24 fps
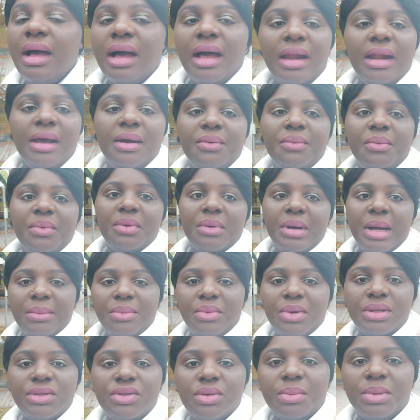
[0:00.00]
and i'm, I'm
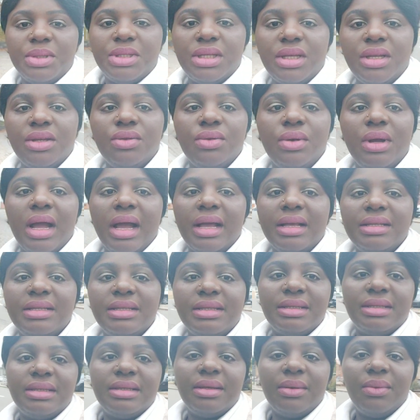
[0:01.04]
going to be seeing you
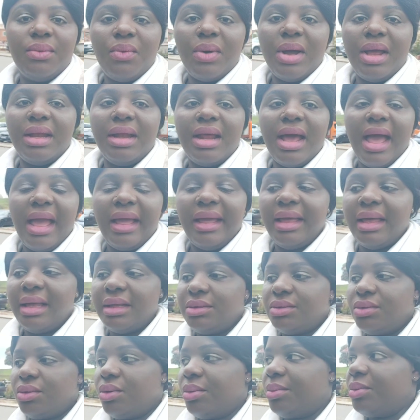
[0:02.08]
guys when i get
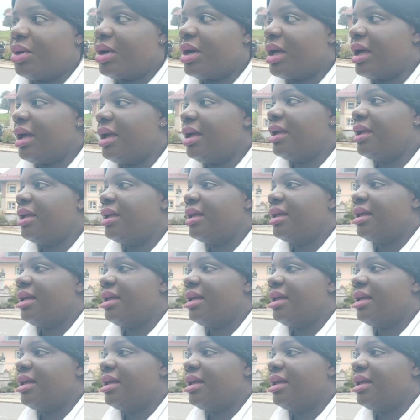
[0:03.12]
home okay